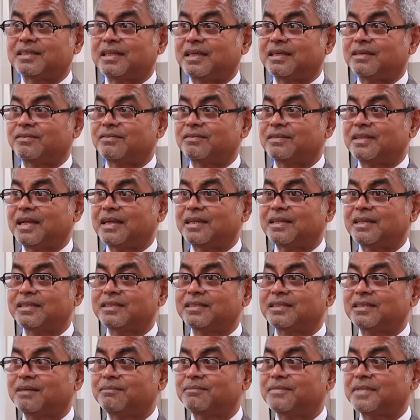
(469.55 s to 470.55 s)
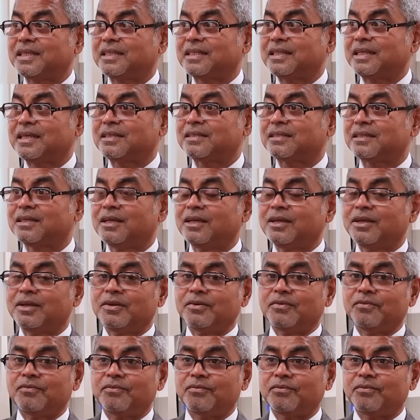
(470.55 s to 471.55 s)
That is something that
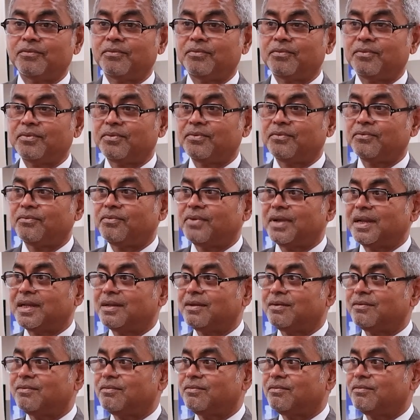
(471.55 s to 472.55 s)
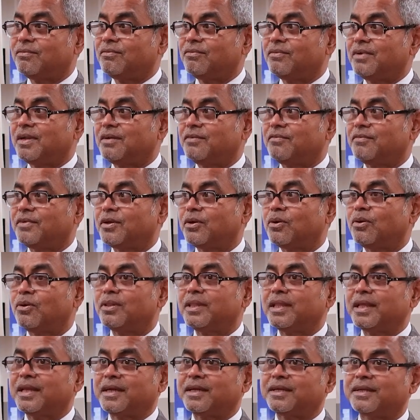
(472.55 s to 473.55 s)
when we
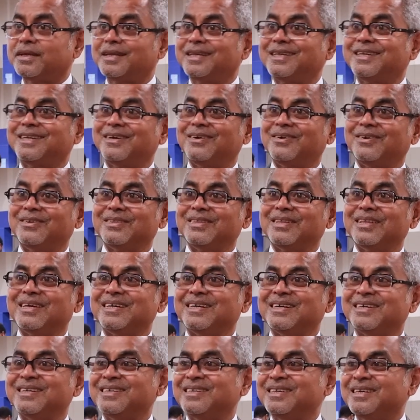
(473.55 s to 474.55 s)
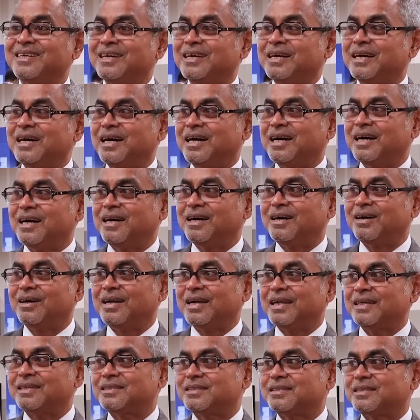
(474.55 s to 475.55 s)
all agreed on the
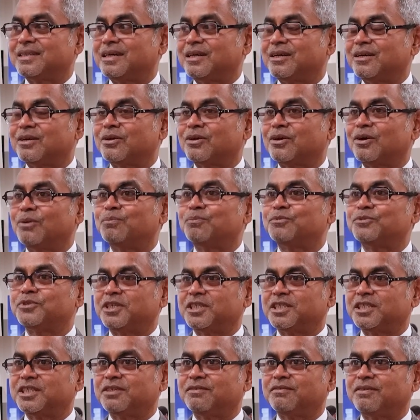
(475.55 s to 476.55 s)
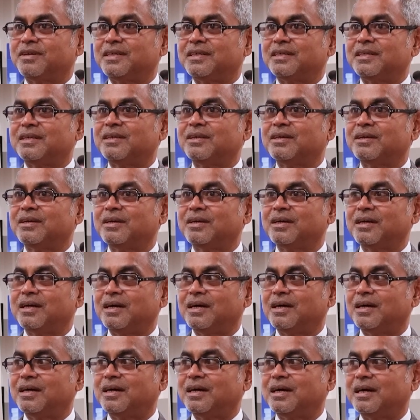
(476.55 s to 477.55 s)
at COP28
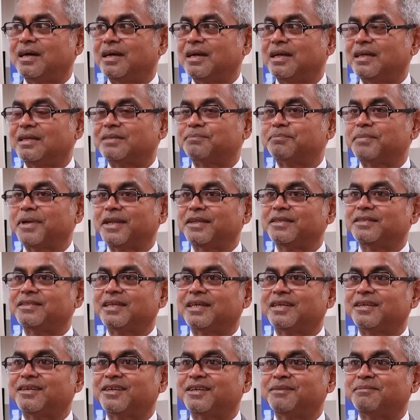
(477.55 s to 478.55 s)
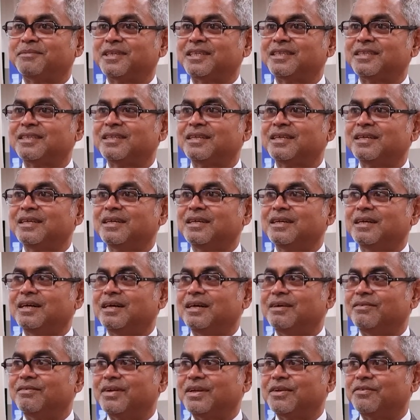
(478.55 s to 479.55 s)
at Paris Agreement,
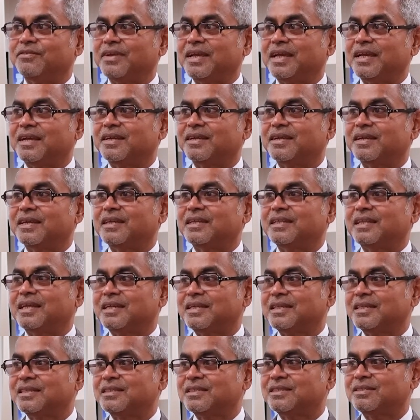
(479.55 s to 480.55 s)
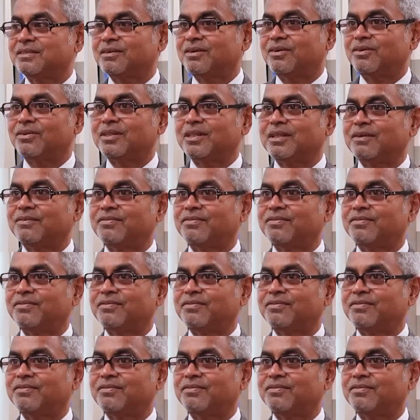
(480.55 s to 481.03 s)
when we agreed, that is on the